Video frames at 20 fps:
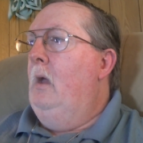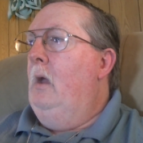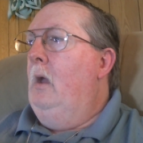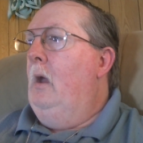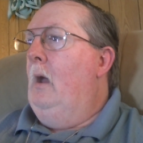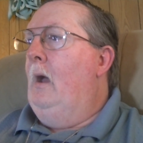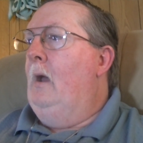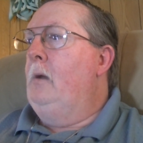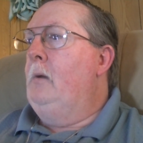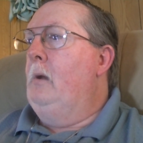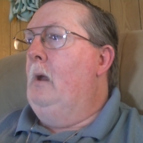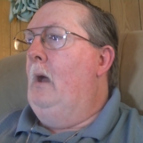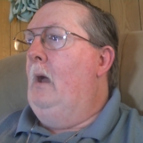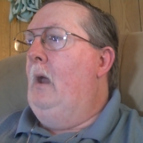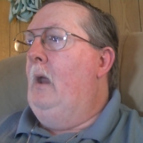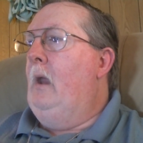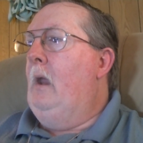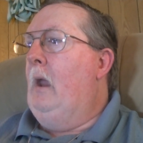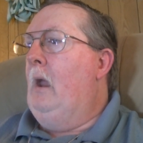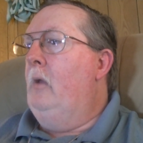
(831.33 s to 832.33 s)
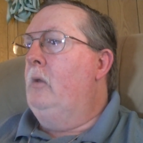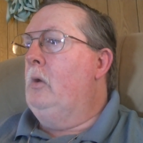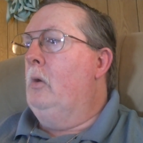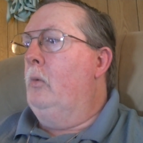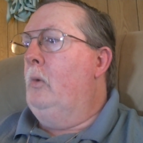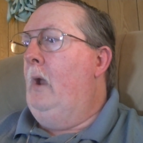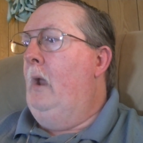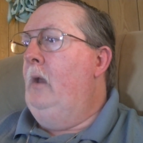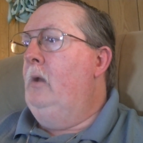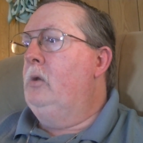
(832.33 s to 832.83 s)
I I had a
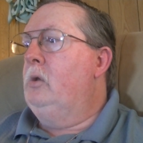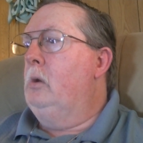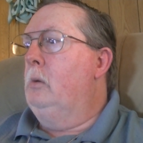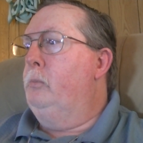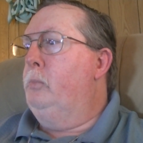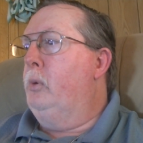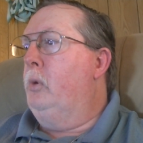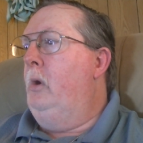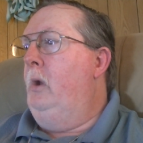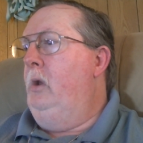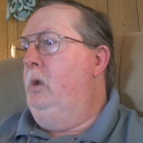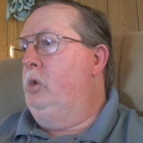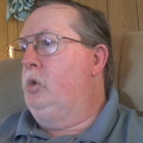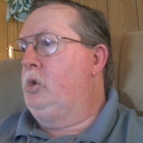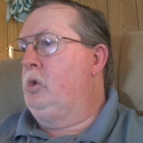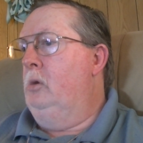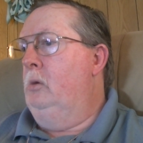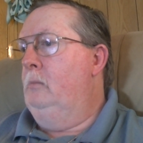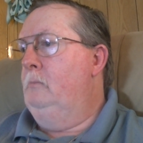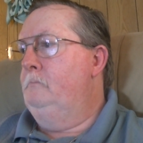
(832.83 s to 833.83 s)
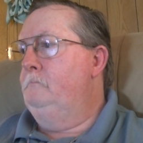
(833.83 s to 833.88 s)
right to preach,